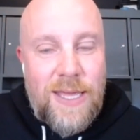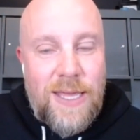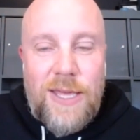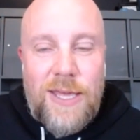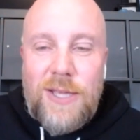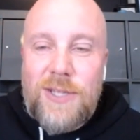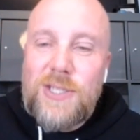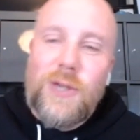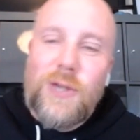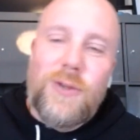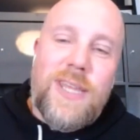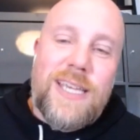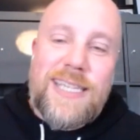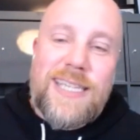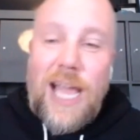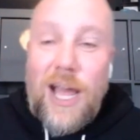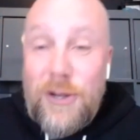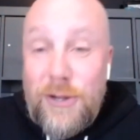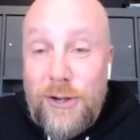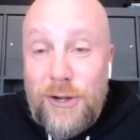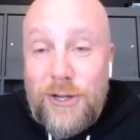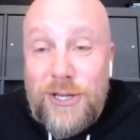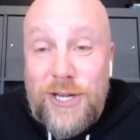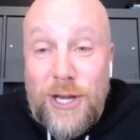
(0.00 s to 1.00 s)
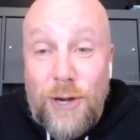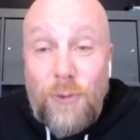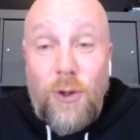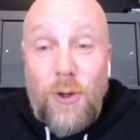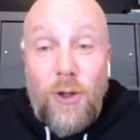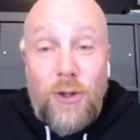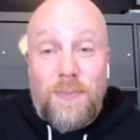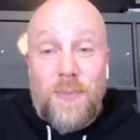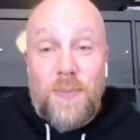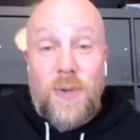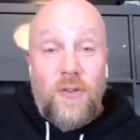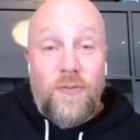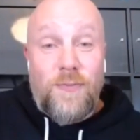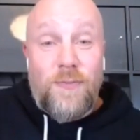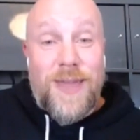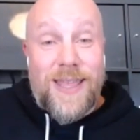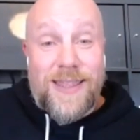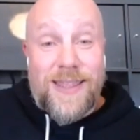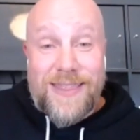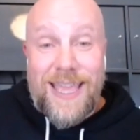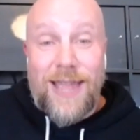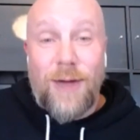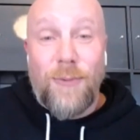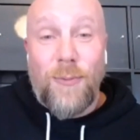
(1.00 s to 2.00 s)
So this 100-year-old movement
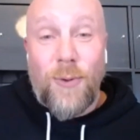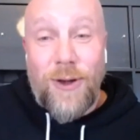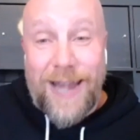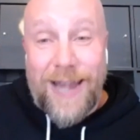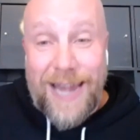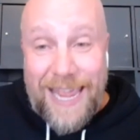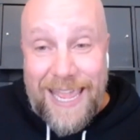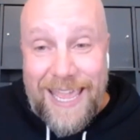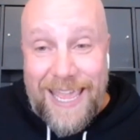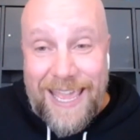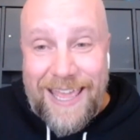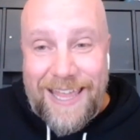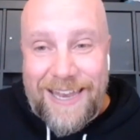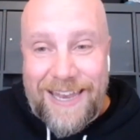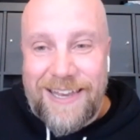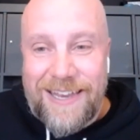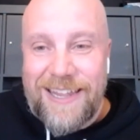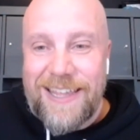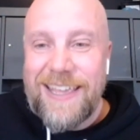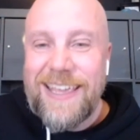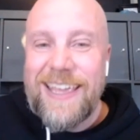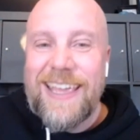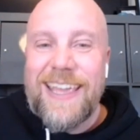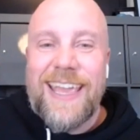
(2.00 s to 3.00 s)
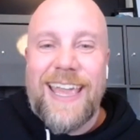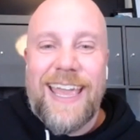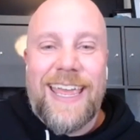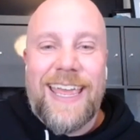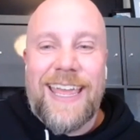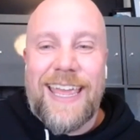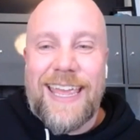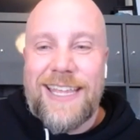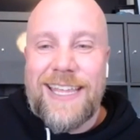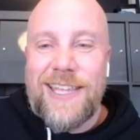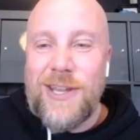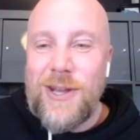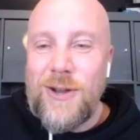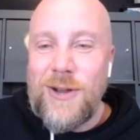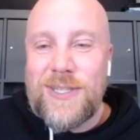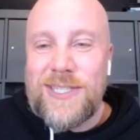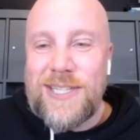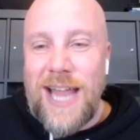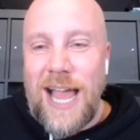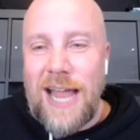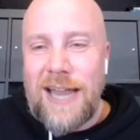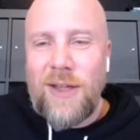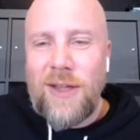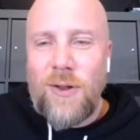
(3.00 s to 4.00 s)
that we're in, it's
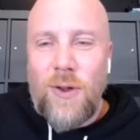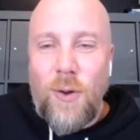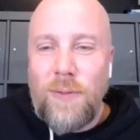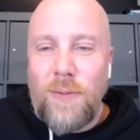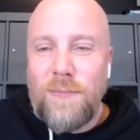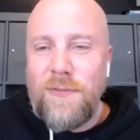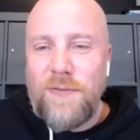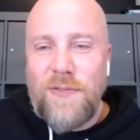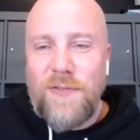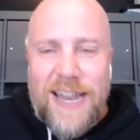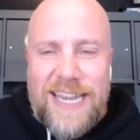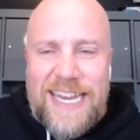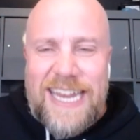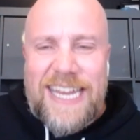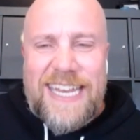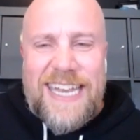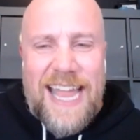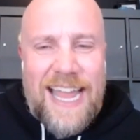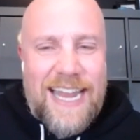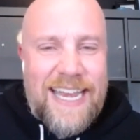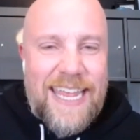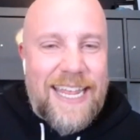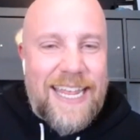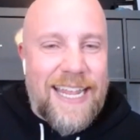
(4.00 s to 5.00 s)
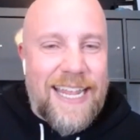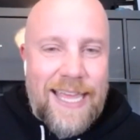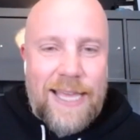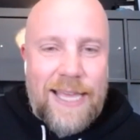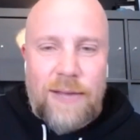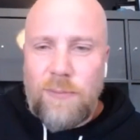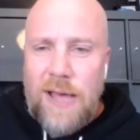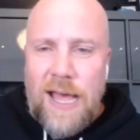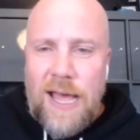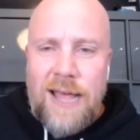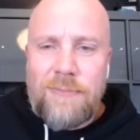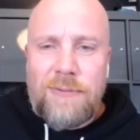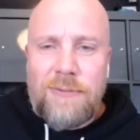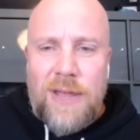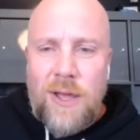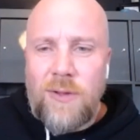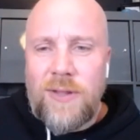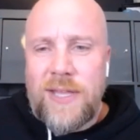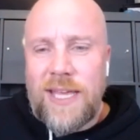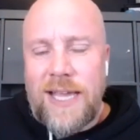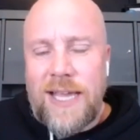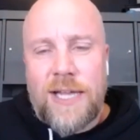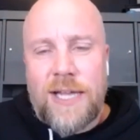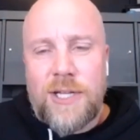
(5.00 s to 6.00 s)
not an old fuddy-duddy, like, well, we only
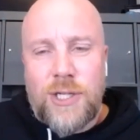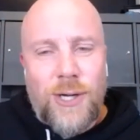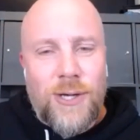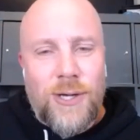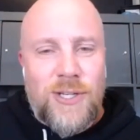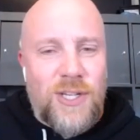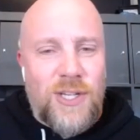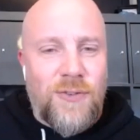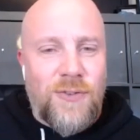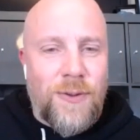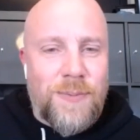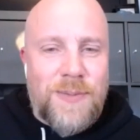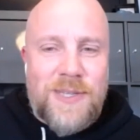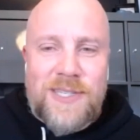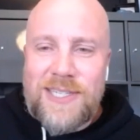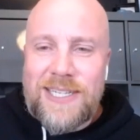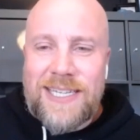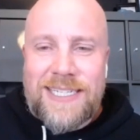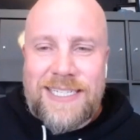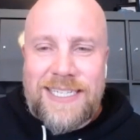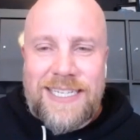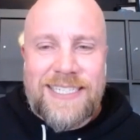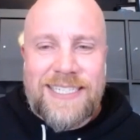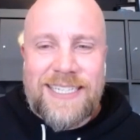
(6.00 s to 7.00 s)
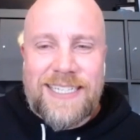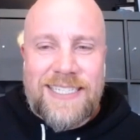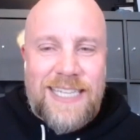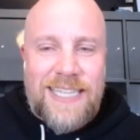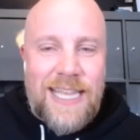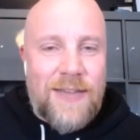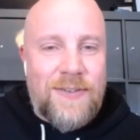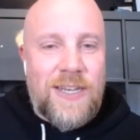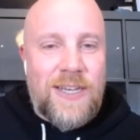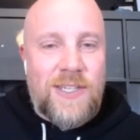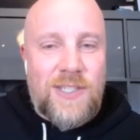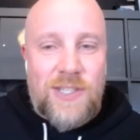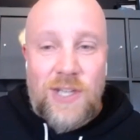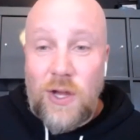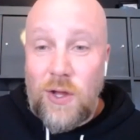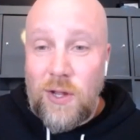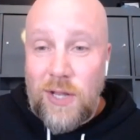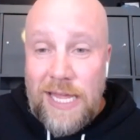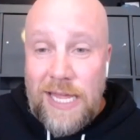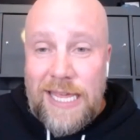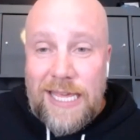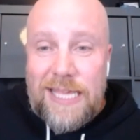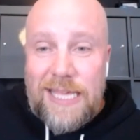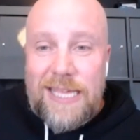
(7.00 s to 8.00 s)
got churches from the 60s and 70s. No,
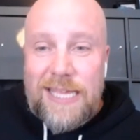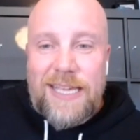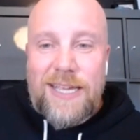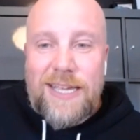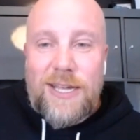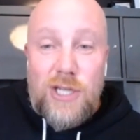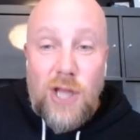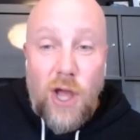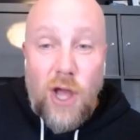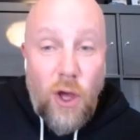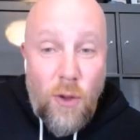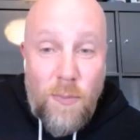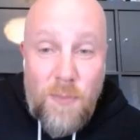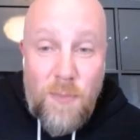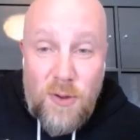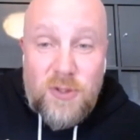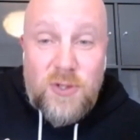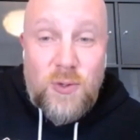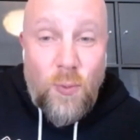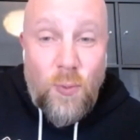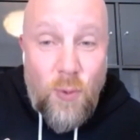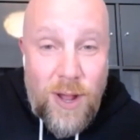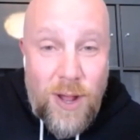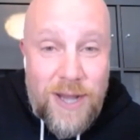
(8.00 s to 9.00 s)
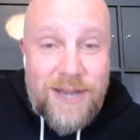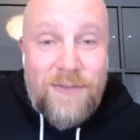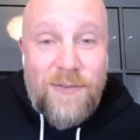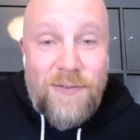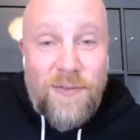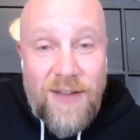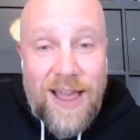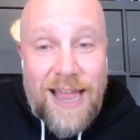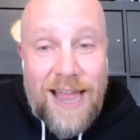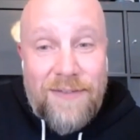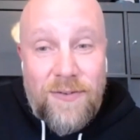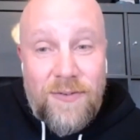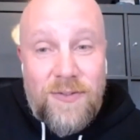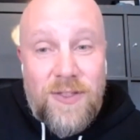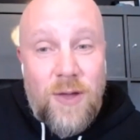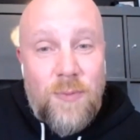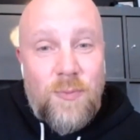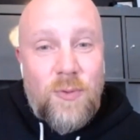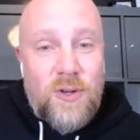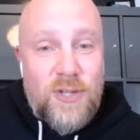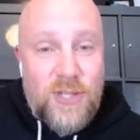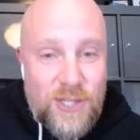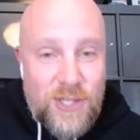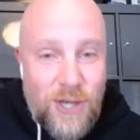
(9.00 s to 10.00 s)
like almost 1 in 5 of them
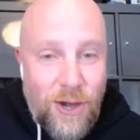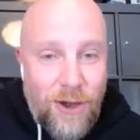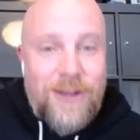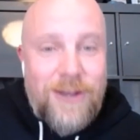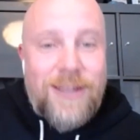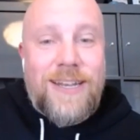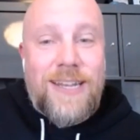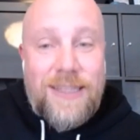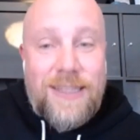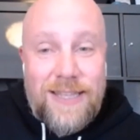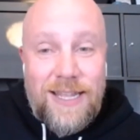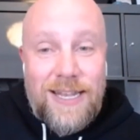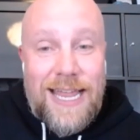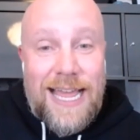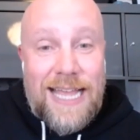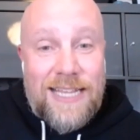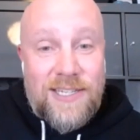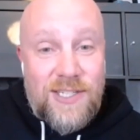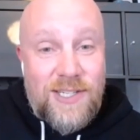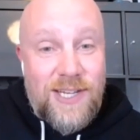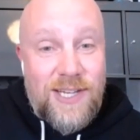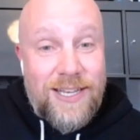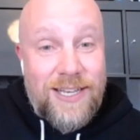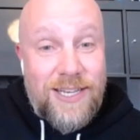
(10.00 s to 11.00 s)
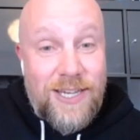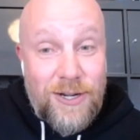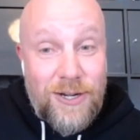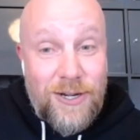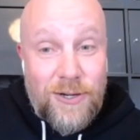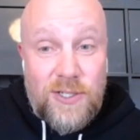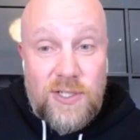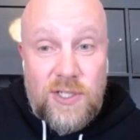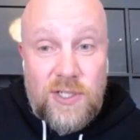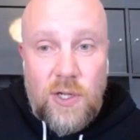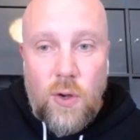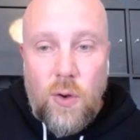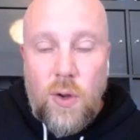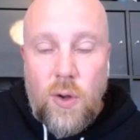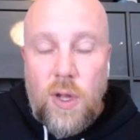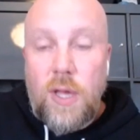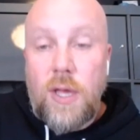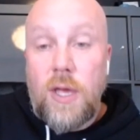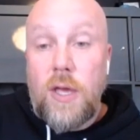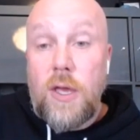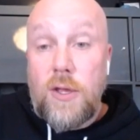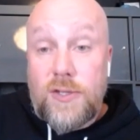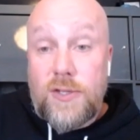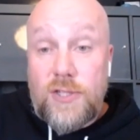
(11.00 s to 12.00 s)
were started in the last 10 years. So
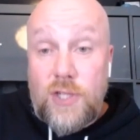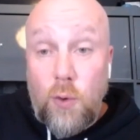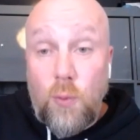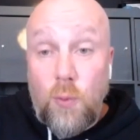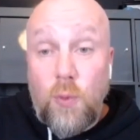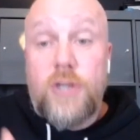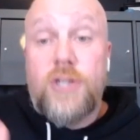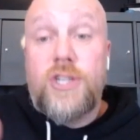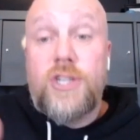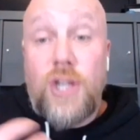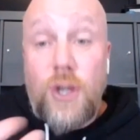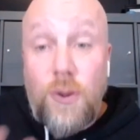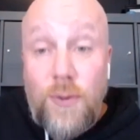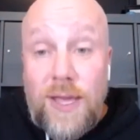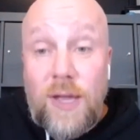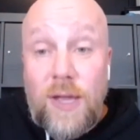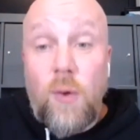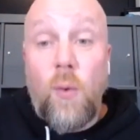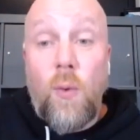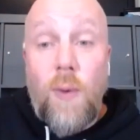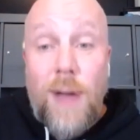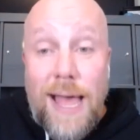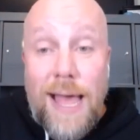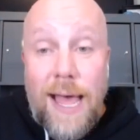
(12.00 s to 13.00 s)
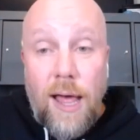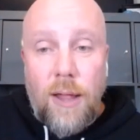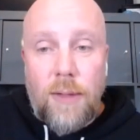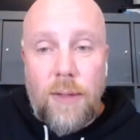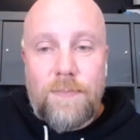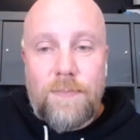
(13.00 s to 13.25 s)
we're doing well.